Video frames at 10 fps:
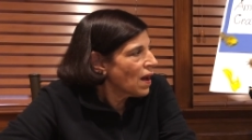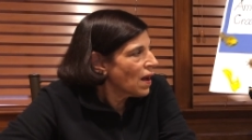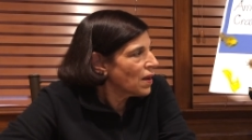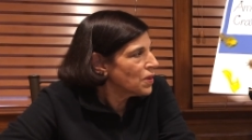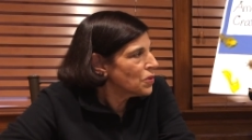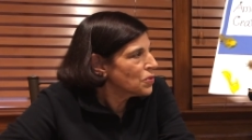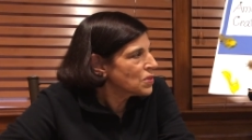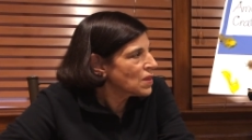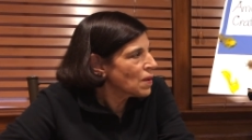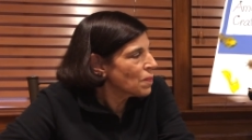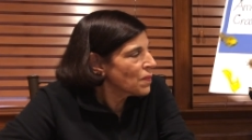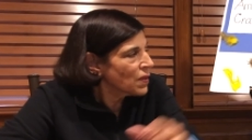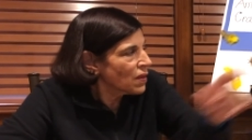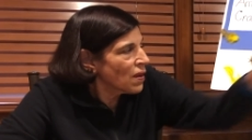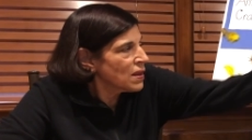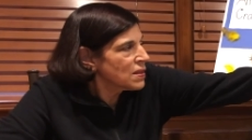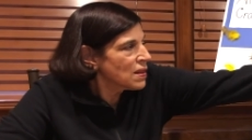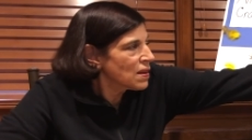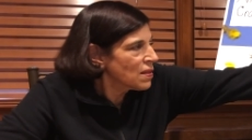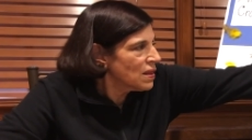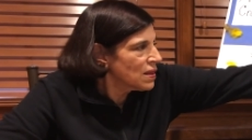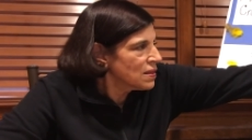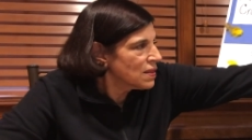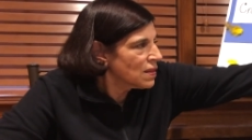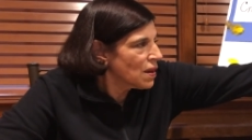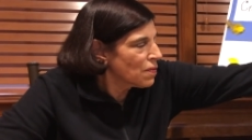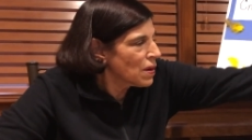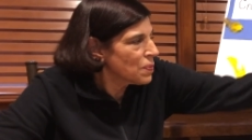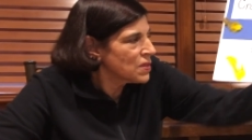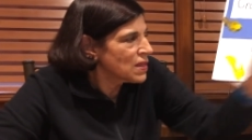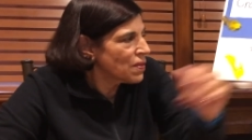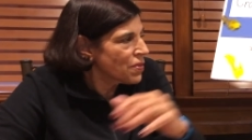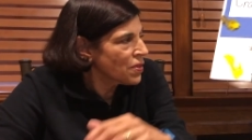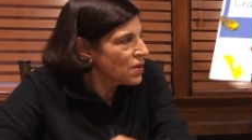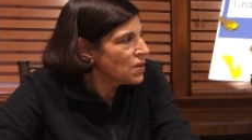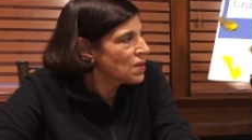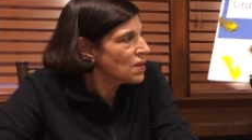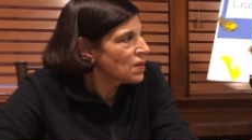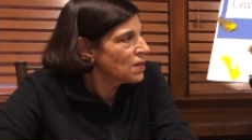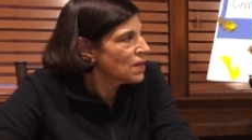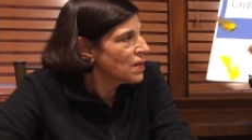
I used some lines like this that represent thunder.